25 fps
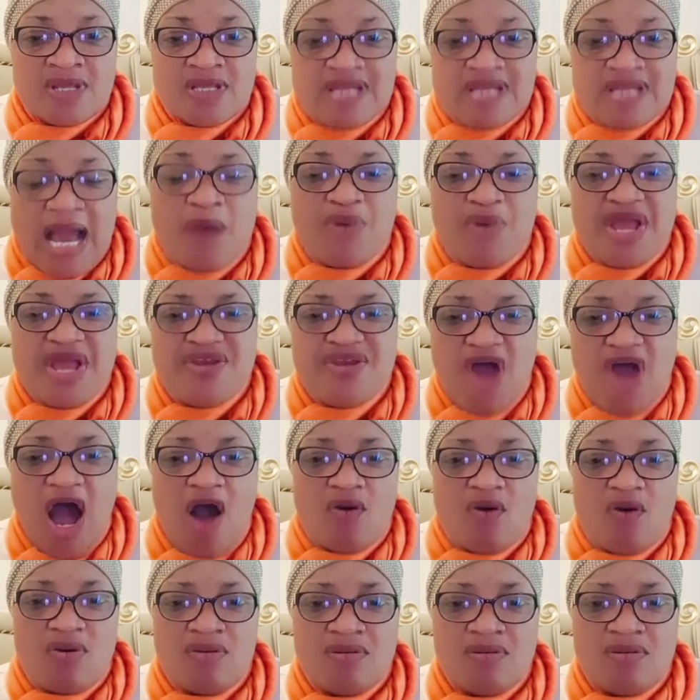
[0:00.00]
They will
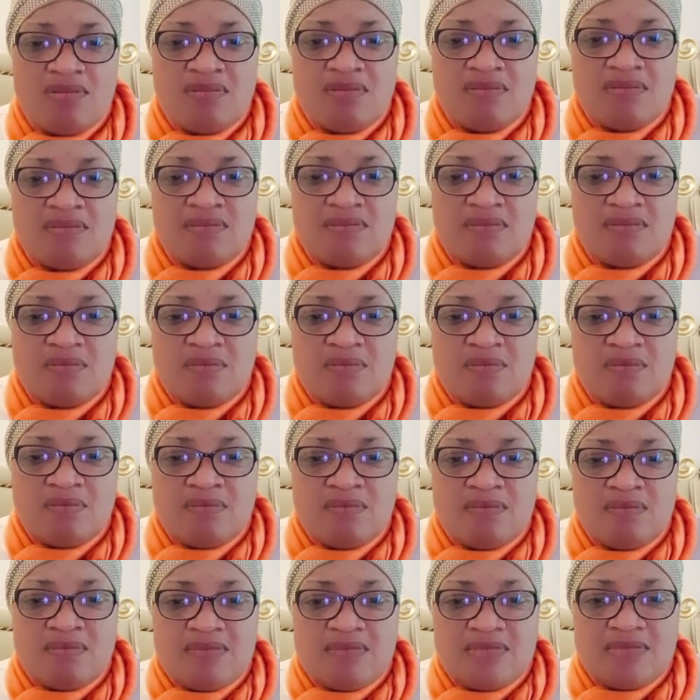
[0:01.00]
know
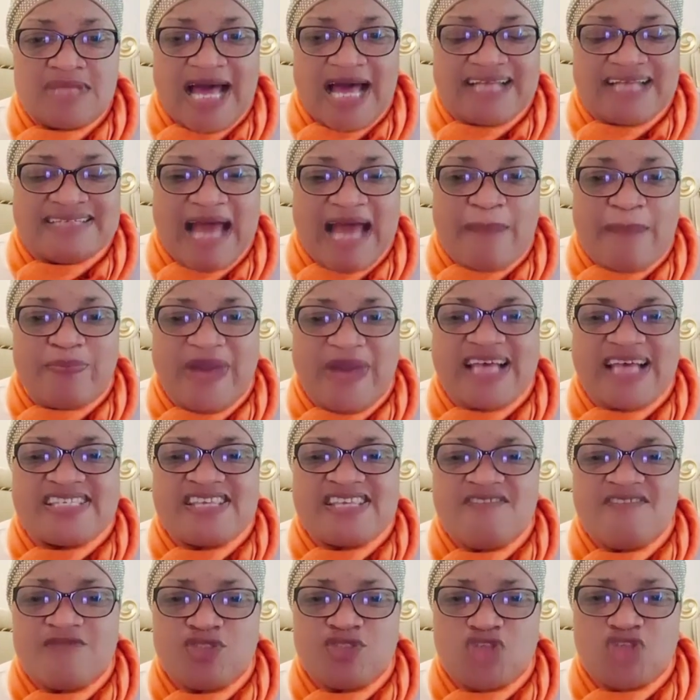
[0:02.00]
that
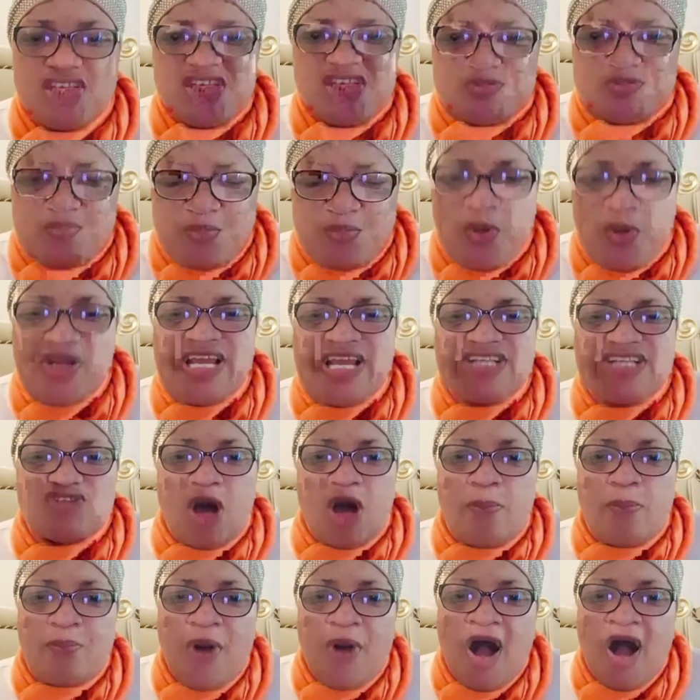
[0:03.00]
person just pull it
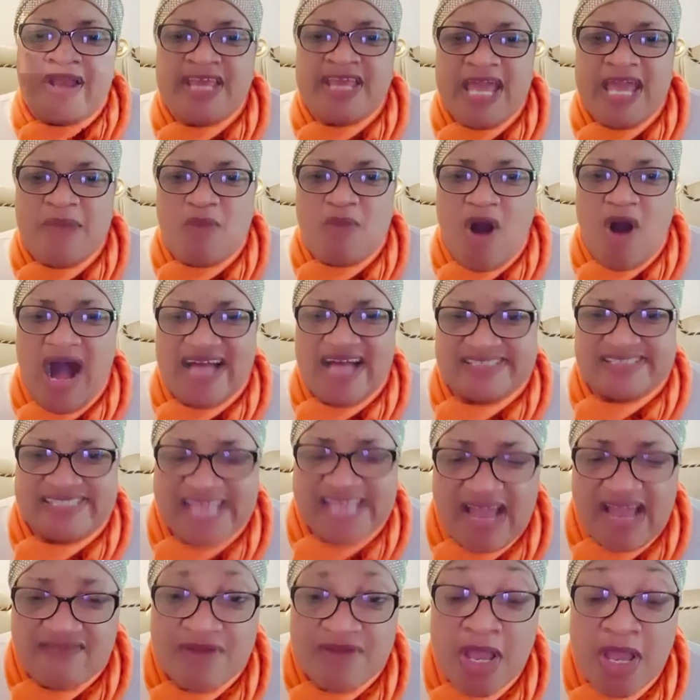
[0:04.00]
upon him or
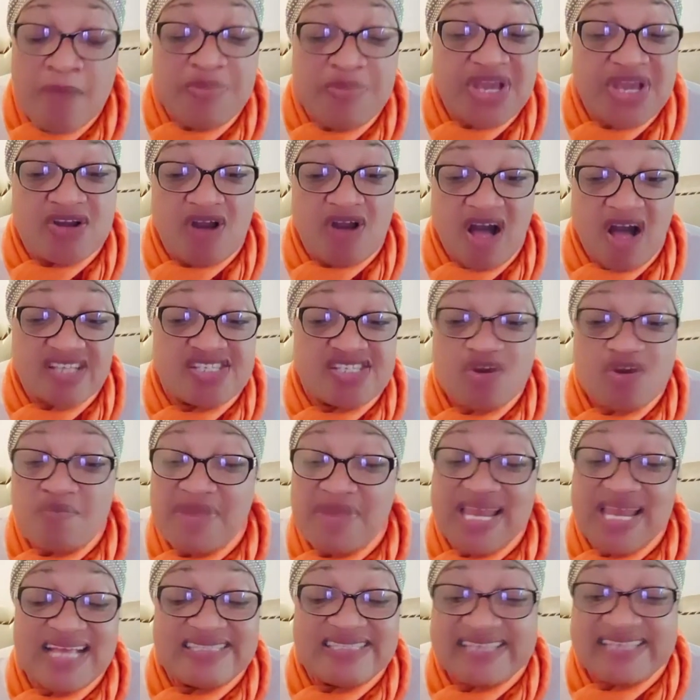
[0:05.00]
herself, because
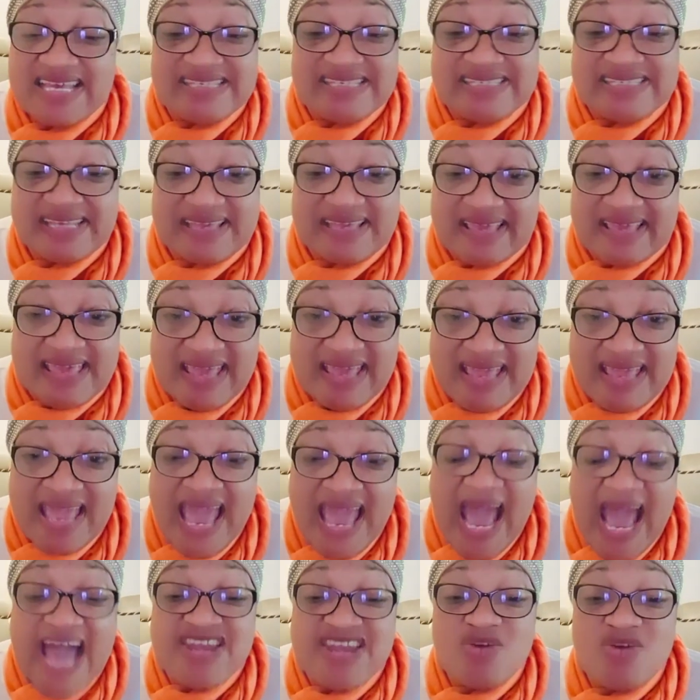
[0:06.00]
humility is the key.
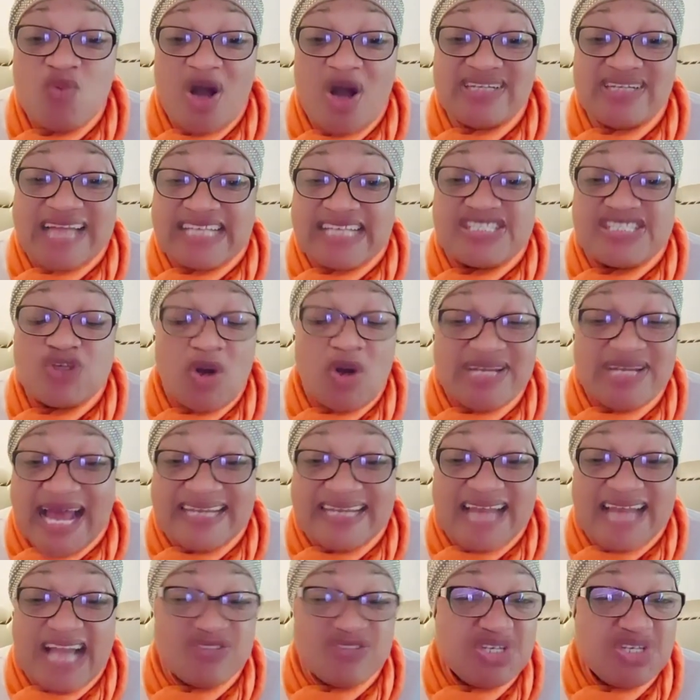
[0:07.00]
Anyone that's older
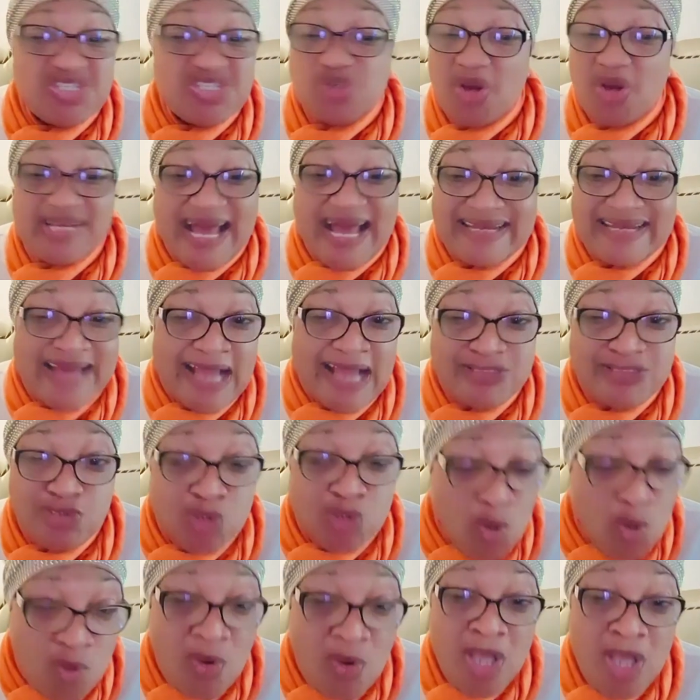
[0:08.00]
than you is older than
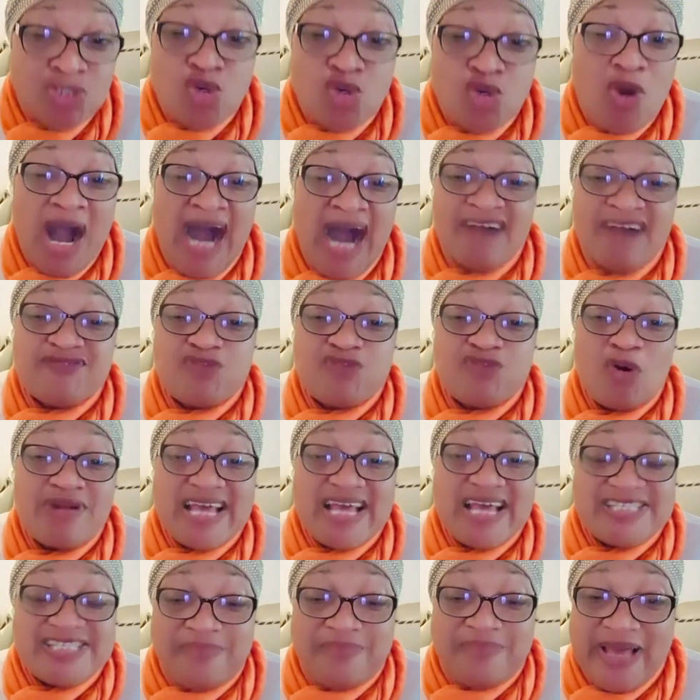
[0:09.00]
you. You have to
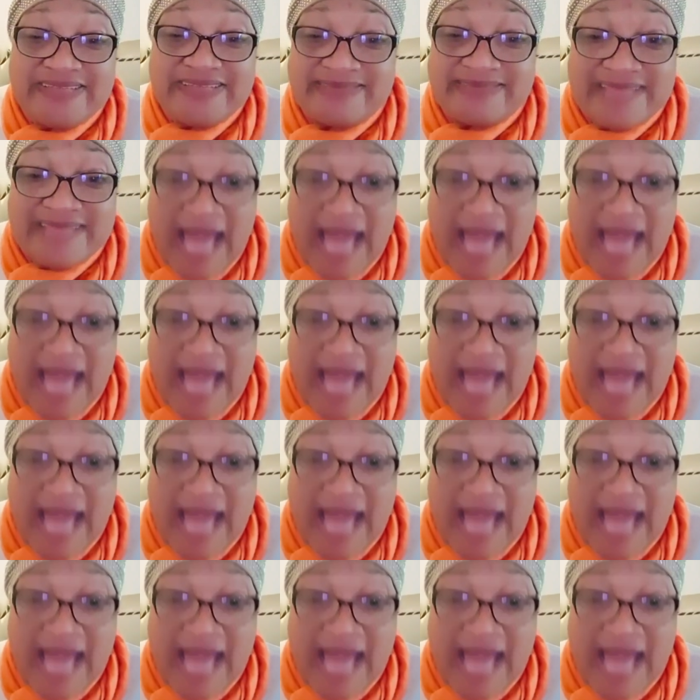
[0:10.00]
respect